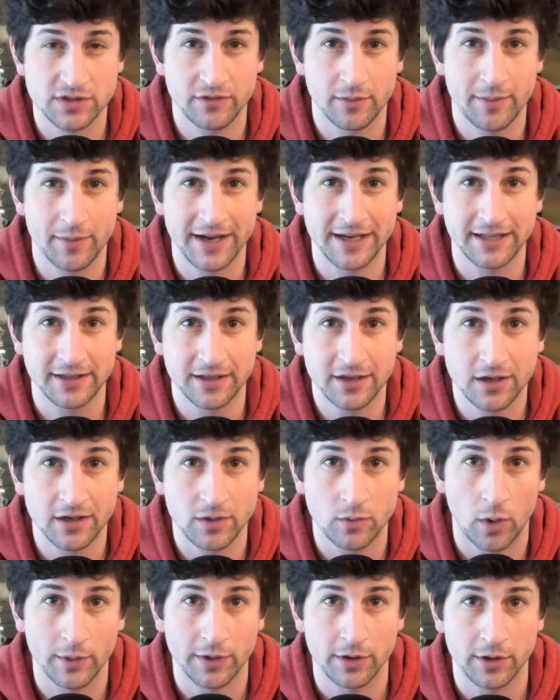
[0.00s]
of about a year
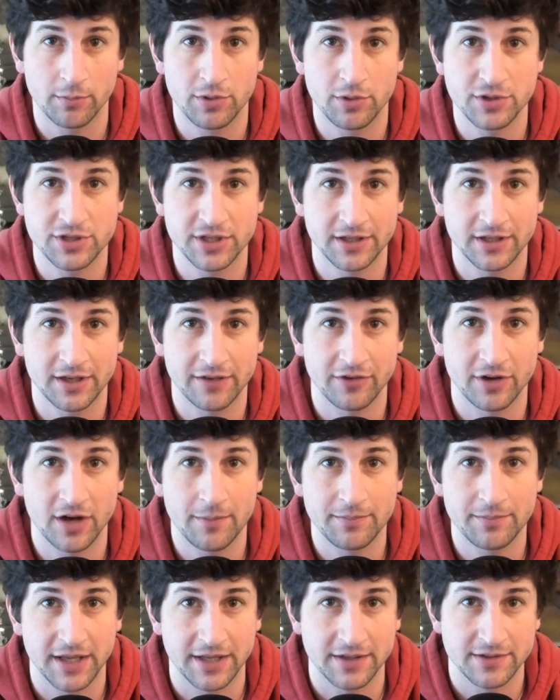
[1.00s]
while we were pushing different
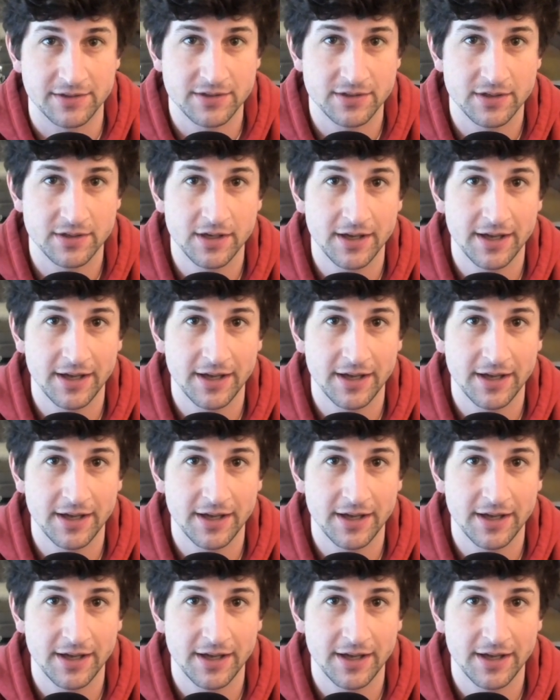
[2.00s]
updates